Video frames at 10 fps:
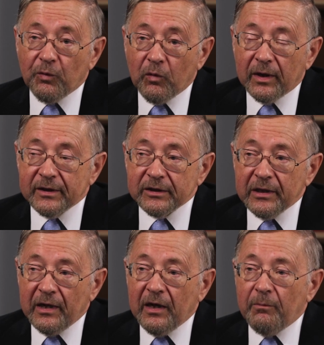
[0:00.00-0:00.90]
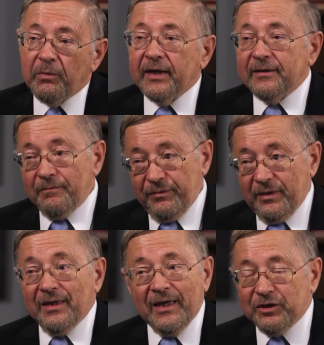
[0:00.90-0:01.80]
it was, but
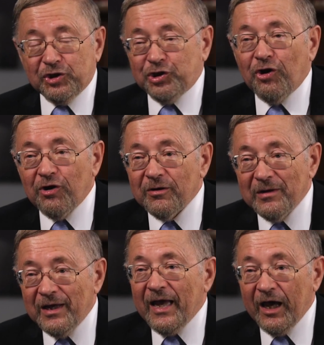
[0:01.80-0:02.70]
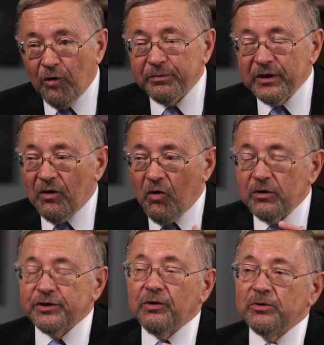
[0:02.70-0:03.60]
it sure helped
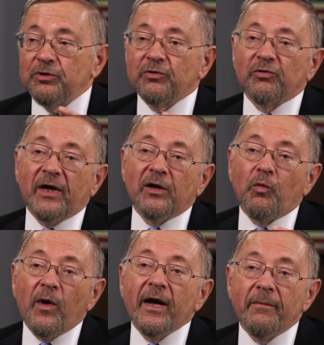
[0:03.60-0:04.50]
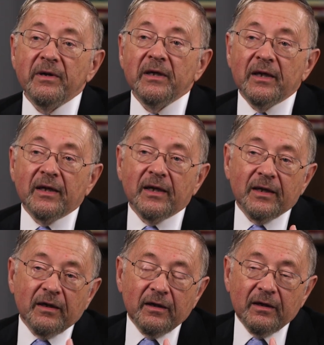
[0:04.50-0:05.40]
also to create a web
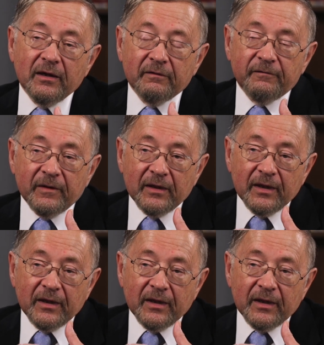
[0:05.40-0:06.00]
of